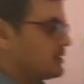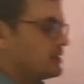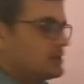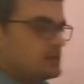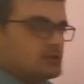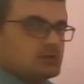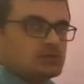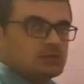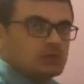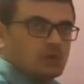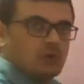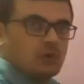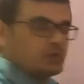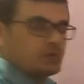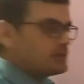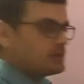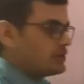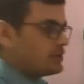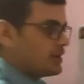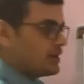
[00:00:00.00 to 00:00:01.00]
So
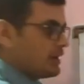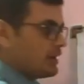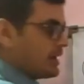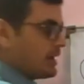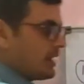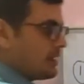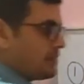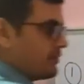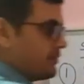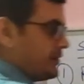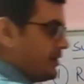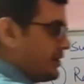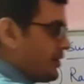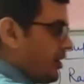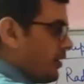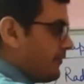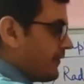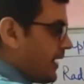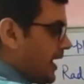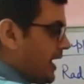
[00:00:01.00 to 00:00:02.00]
unit
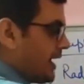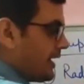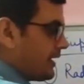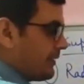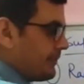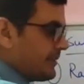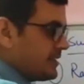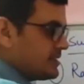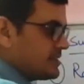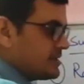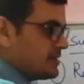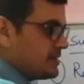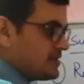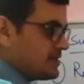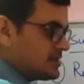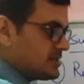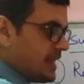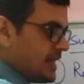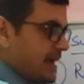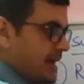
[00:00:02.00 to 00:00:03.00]
of arc means it
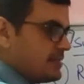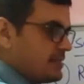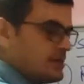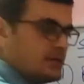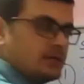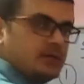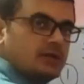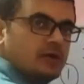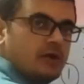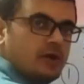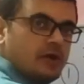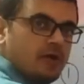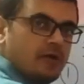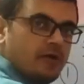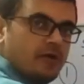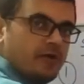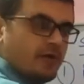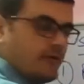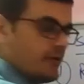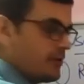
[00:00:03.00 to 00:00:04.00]
is length.
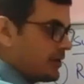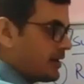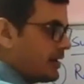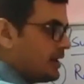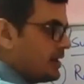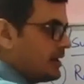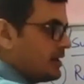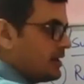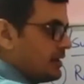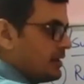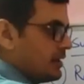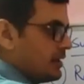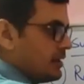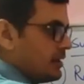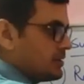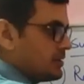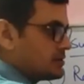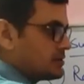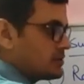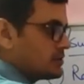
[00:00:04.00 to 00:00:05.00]
Okay,
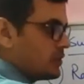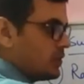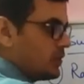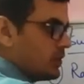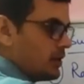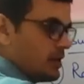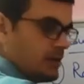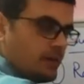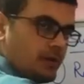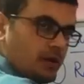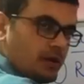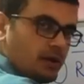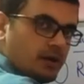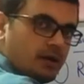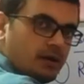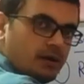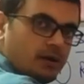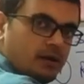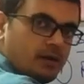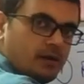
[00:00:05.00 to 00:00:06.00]
so
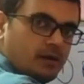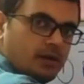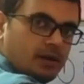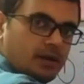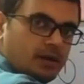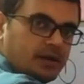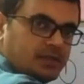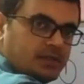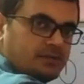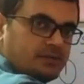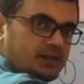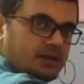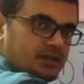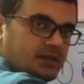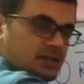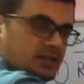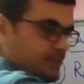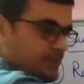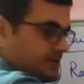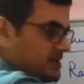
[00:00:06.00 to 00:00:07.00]
it
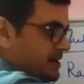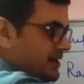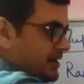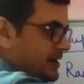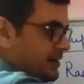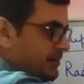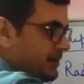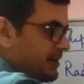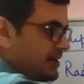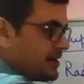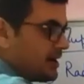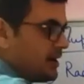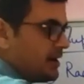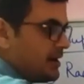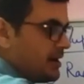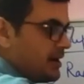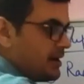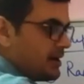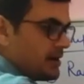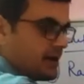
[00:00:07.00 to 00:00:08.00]
is represented in
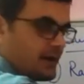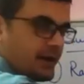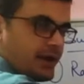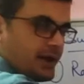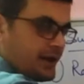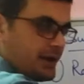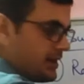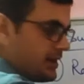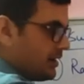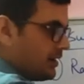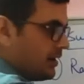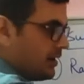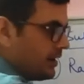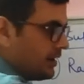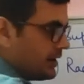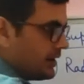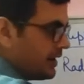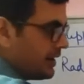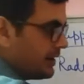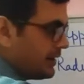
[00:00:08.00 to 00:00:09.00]
meter.
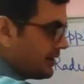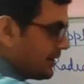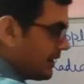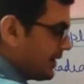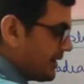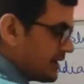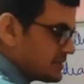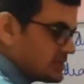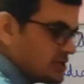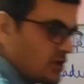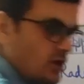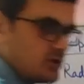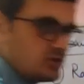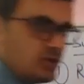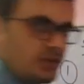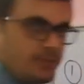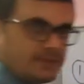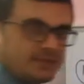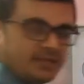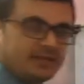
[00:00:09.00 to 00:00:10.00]
And radius is also
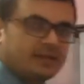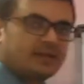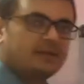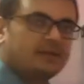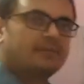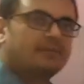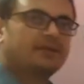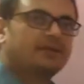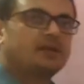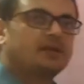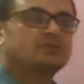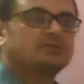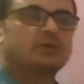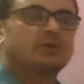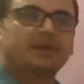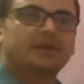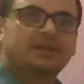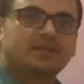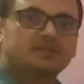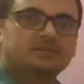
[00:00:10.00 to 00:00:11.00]
represented in meter. So
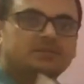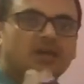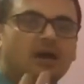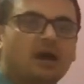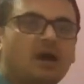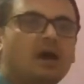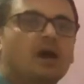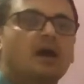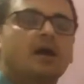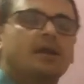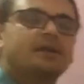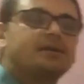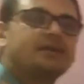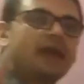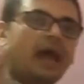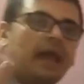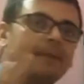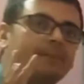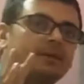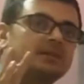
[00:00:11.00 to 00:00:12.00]
it is the
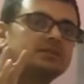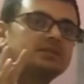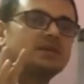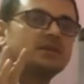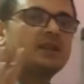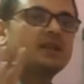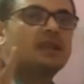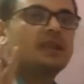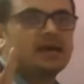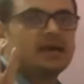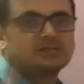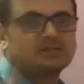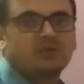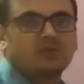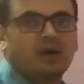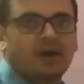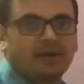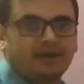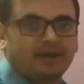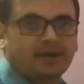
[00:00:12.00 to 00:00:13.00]
dimensionless
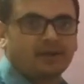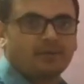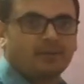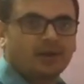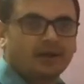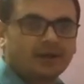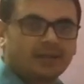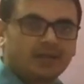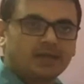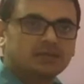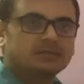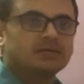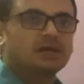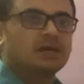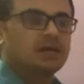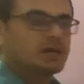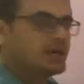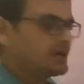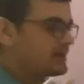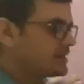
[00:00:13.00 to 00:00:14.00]
quantity. What is?
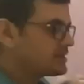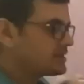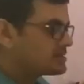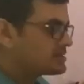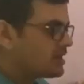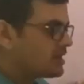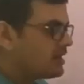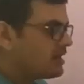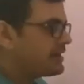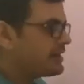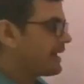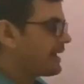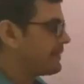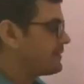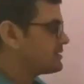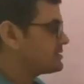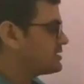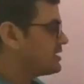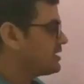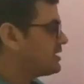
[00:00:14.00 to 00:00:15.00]
It is the
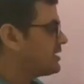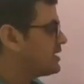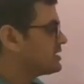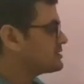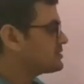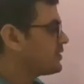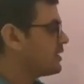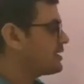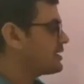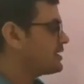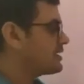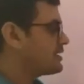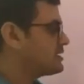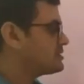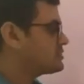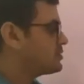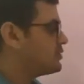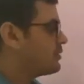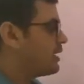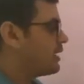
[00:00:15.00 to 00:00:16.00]
dimensionless quantity.
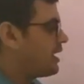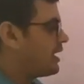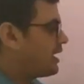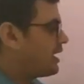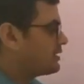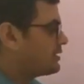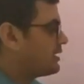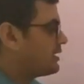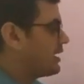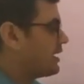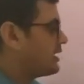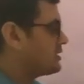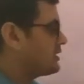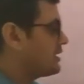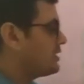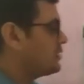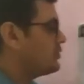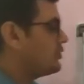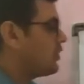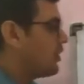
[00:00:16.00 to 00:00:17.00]
So I think
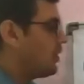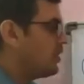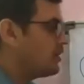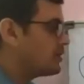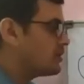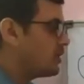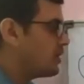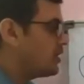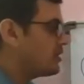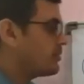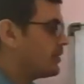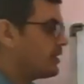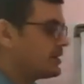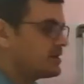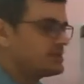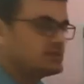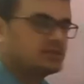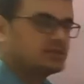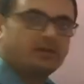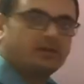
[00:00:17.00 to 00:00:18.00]
you all got what
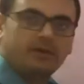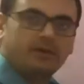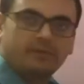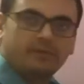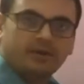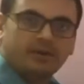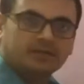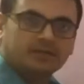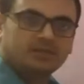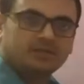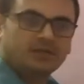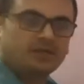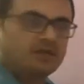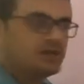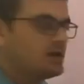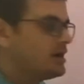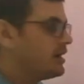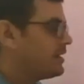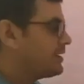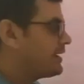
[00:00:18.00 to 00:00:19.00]
is the
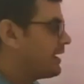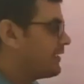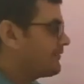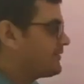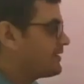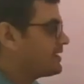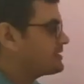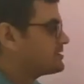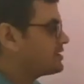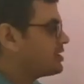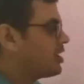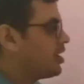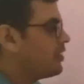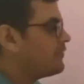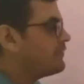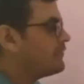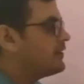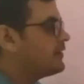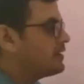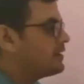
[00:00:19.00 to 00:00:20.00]
definition
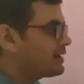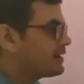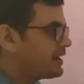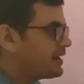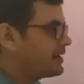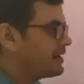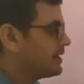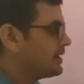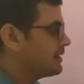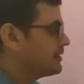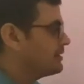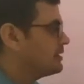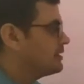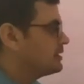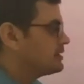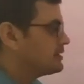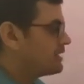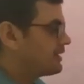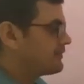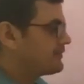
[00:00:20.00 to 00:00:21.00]
of radian.
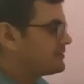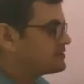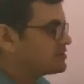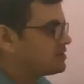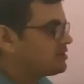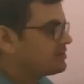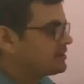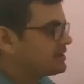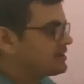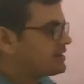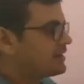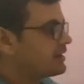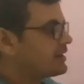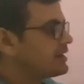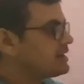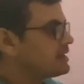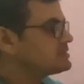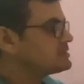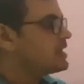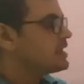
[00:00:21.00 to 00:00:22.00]
Definition of radian is